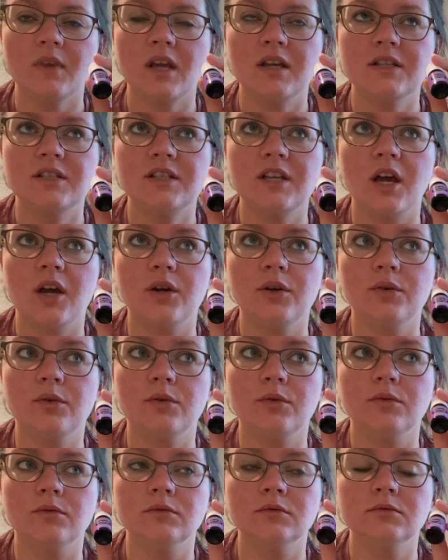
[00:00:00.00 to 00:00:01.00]

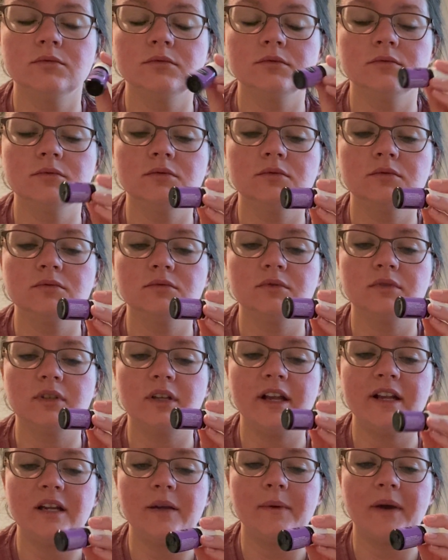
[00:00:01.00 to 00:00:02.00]
so
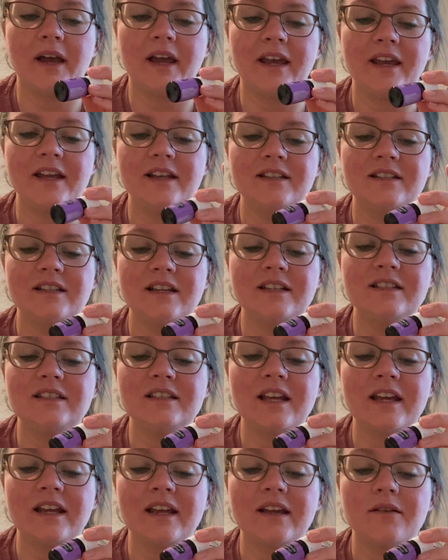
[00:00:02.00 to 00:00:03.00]
anyway,
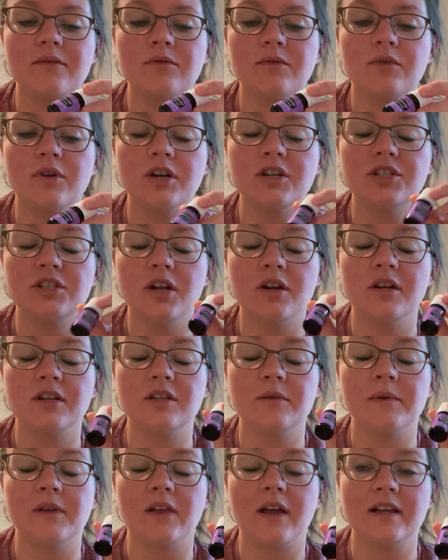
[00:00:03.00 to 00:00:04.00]
it's like Chris showed it
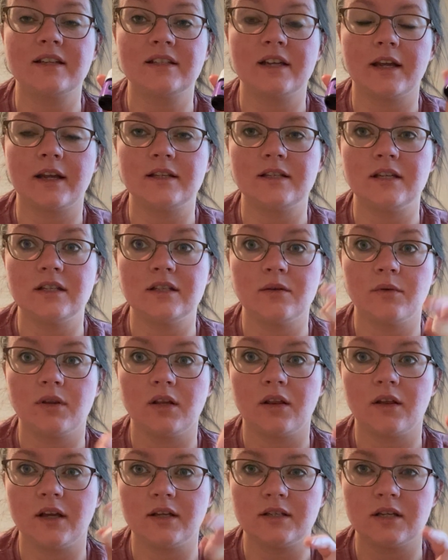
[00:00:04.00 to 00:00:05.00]
to me last night because he's the one
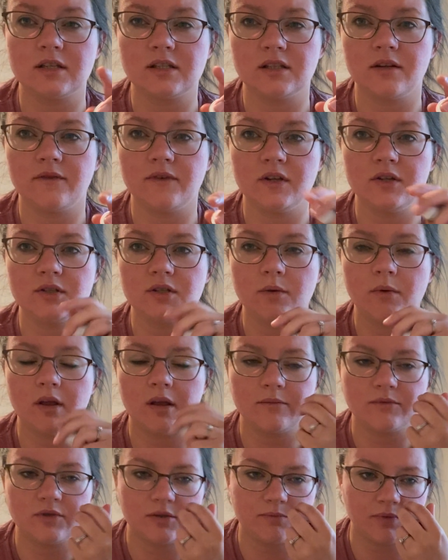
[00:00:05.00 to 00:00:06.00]
that like does the diffuser
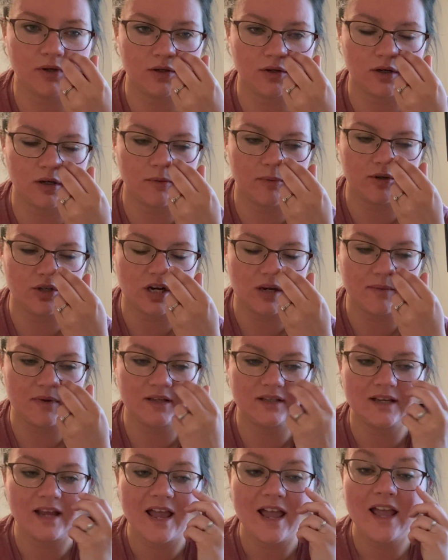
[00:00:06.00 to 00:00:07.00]
while I'm putting her in her
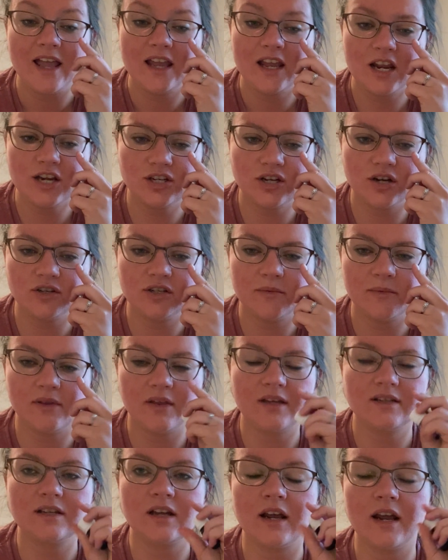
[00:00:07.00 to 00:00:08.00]
pajamas. He showed it to me
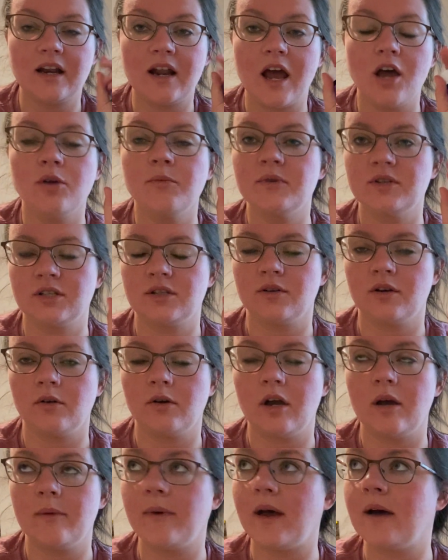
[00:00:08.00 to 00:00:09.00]
last night and I almost threw up.